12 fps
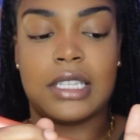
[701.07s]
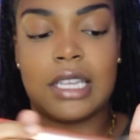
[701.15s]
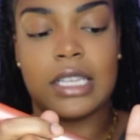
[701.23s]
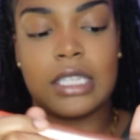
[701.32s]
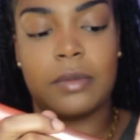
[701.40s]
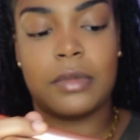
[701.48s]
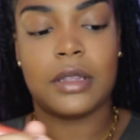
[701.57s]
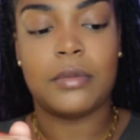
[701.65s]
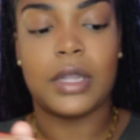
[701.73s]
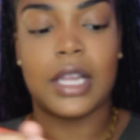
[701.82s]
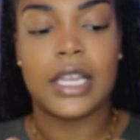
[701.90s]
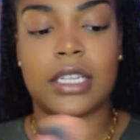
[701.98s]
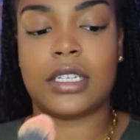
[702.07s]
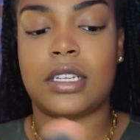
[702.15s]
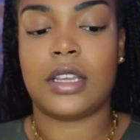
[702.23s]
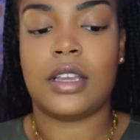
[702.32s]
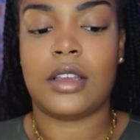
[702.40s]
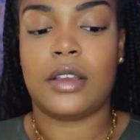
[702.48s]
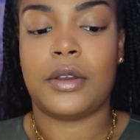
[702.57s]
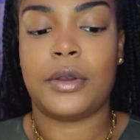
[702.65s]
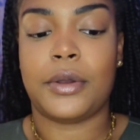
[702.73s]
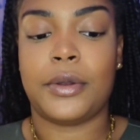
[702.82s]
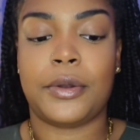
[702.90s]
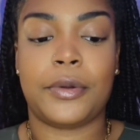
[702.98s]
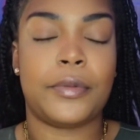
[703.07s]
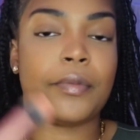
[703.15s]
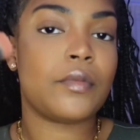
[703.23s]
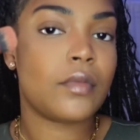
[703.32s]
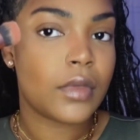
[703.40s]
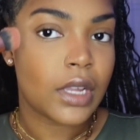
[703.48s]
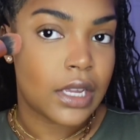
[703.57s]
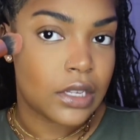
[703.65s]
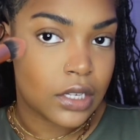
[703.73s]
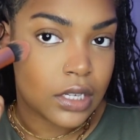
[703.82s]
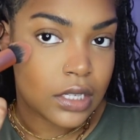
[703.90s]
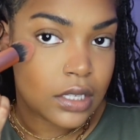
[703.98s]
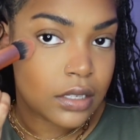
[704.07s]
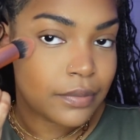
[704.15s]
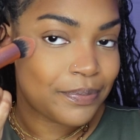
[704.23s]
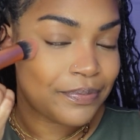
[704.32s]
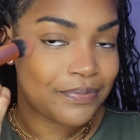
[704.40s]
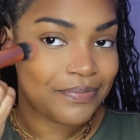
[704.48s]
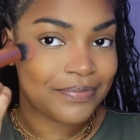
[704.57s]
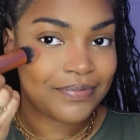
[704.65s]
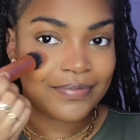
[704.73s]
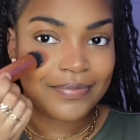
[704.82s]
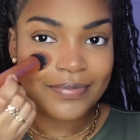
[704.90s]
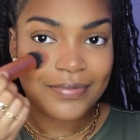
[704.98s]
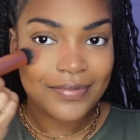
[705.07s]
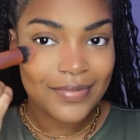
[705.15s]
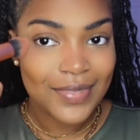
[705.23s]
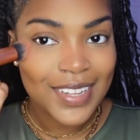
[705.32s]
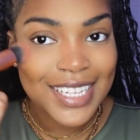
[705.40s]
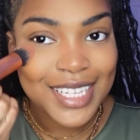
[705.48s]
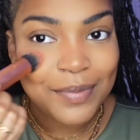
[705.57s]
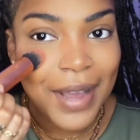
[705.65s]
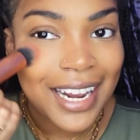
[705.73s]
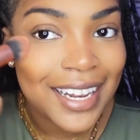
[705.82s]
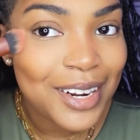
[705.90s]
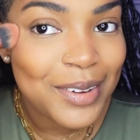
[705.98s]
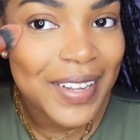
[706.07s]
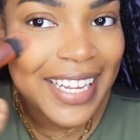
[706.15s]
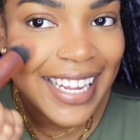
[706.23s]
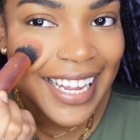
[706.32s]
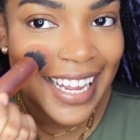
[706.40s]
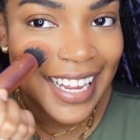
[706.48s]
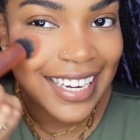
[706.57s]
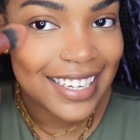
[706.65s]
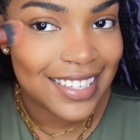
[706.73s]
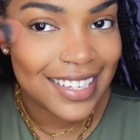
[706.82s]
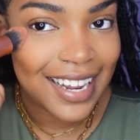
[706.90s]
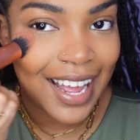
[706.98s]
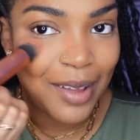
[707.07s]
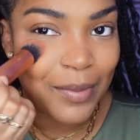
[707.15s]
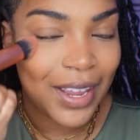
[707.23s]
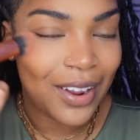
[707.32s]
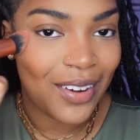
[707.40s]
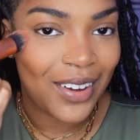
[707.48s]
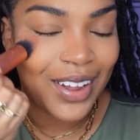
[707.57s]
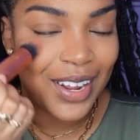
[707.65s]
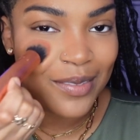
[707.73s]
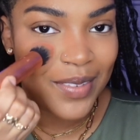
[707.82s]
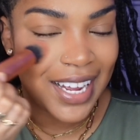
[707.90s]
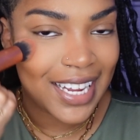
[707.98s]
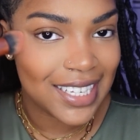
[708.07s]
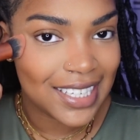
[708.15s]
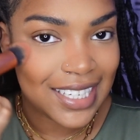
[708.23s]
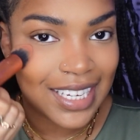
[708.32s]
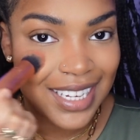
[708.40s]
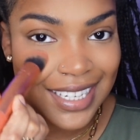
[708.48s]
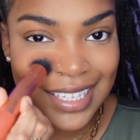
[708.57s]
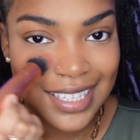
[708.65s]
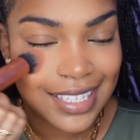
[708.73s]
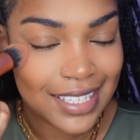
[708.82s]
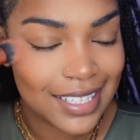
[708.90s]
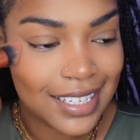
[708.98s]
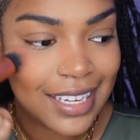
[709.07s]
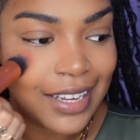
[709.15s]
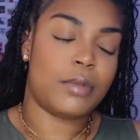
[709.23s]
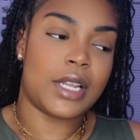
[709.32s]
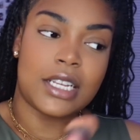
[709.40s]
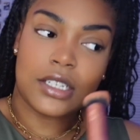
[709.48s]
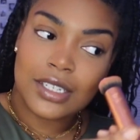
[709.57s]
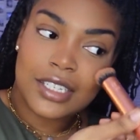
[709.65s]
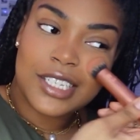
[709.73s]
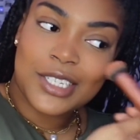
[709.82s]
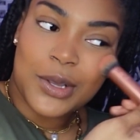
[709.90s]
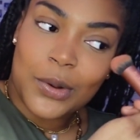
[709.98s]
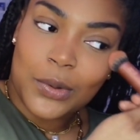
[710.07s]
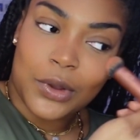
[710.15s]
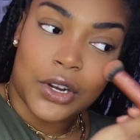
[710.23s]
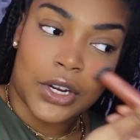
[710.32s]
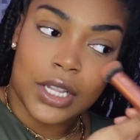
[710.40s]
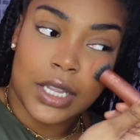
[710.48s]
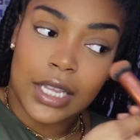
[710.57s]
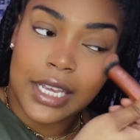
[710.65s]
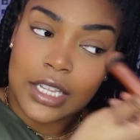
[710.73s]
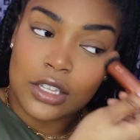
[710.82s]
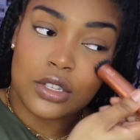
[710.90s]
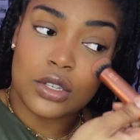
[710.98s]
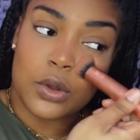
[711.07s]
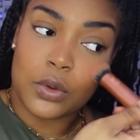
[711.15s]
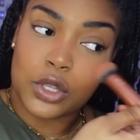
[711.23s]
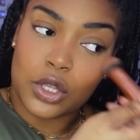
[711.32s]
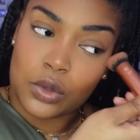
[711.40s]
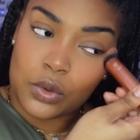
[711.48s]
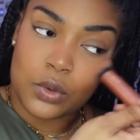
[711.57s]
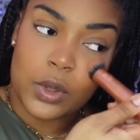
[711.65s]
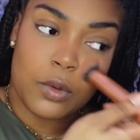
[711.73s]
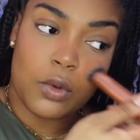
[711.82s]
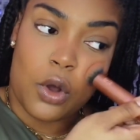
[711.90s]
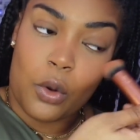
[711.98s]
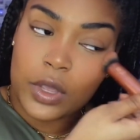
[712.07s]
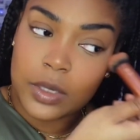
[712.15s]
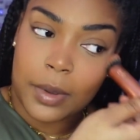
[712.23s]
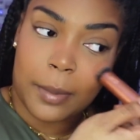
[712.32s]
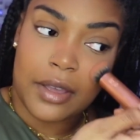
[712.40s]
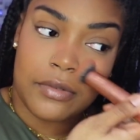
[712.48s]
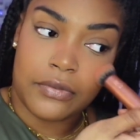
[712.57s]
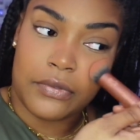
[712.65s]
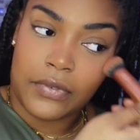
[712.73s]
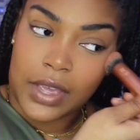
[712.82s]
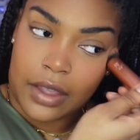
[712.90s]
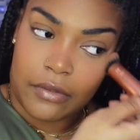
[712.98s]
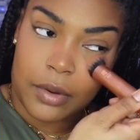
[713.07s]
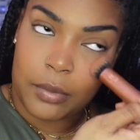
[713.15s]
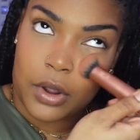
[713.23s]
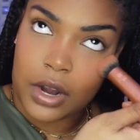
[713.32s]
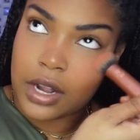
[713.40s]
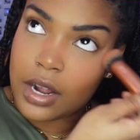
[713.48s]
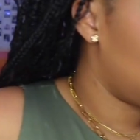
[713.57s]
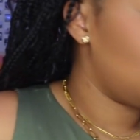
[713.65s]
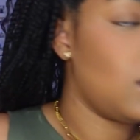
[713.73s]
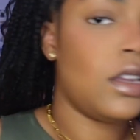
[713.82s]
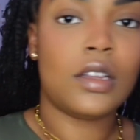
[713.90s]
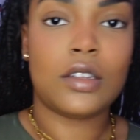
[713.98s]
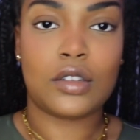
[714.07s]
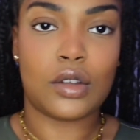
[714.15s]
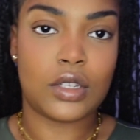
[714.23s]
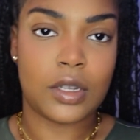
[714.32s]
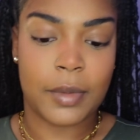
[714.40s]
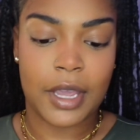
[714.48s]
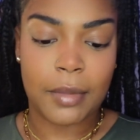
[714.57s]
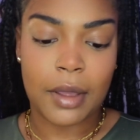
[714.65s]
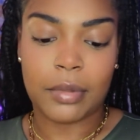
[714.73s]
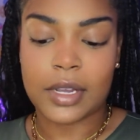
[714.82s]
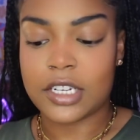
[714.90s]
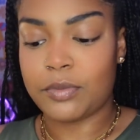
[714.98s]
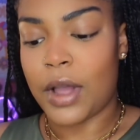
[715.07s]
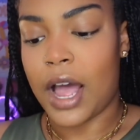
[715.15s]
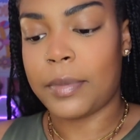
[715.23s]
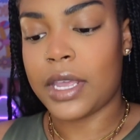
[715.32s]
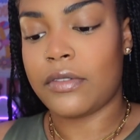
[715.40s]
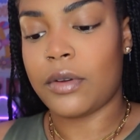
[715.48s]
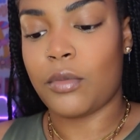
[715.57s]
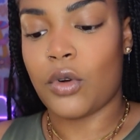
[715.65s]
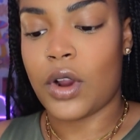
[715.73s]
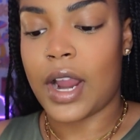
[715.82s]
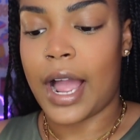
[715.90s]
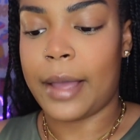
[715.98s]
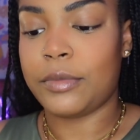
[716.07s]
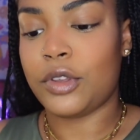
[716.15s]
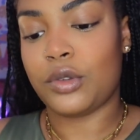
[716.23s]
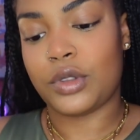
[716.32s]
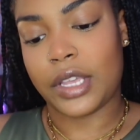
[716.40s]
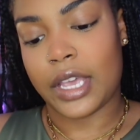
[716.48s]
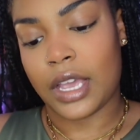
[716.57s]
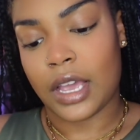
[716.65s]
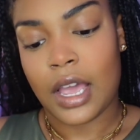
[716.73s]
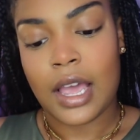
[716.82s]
take some of the blush and just smile a little bit and just dab it on my cheeks. Blush is just so girly and so cute. It will always be my favorite part. So to make my blush pop even more, I'm using